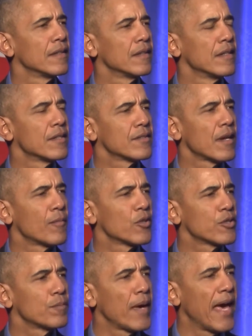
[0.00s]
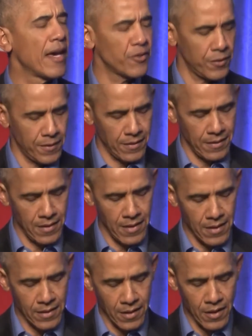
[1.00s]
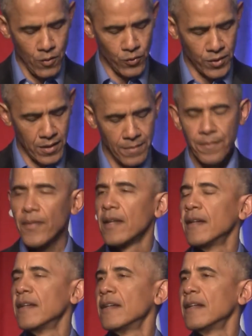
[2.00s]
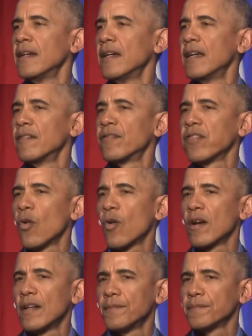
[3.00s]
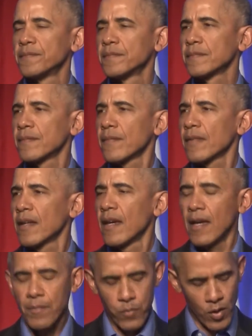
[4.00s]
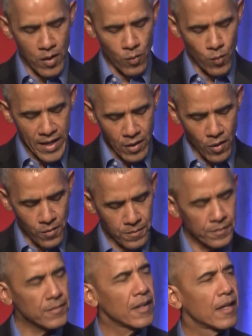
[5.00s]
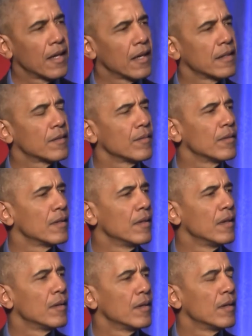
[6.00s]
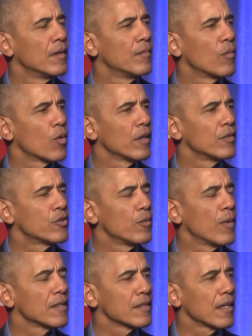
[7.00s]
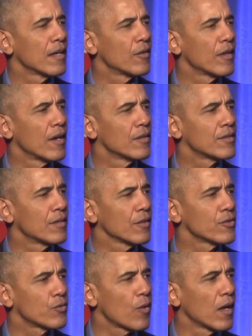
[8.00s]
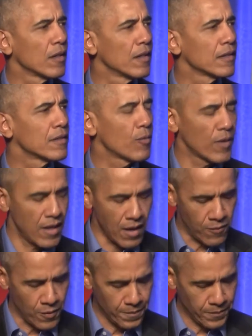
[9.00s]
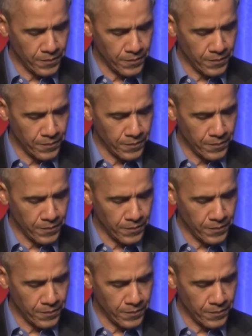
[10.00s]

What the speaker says: this summer smashed into Houston and Florida and Puerto Rico, and more than 2 months later, they are still struggling to recover.